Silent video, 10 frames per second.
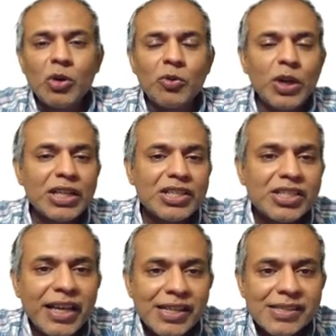which
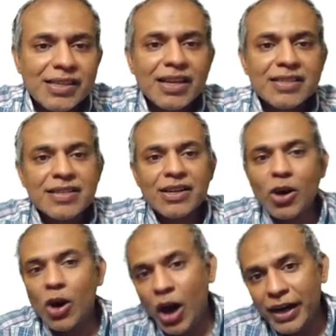tells us that
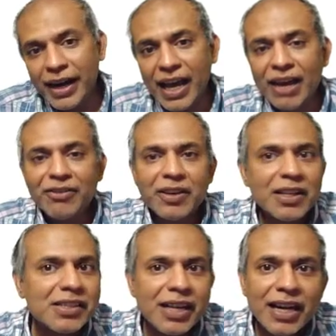on an
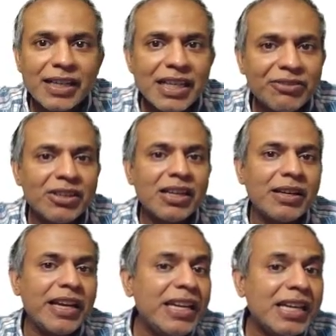average at
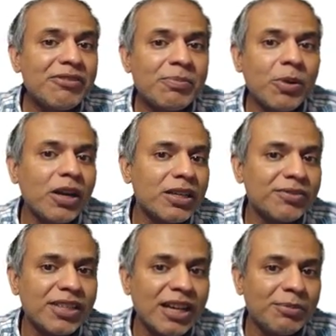any given point
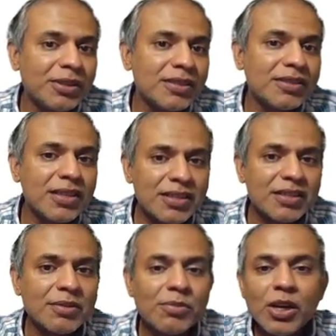of time in the
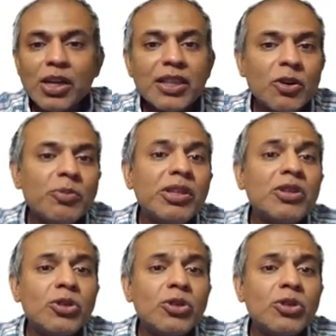system, there would be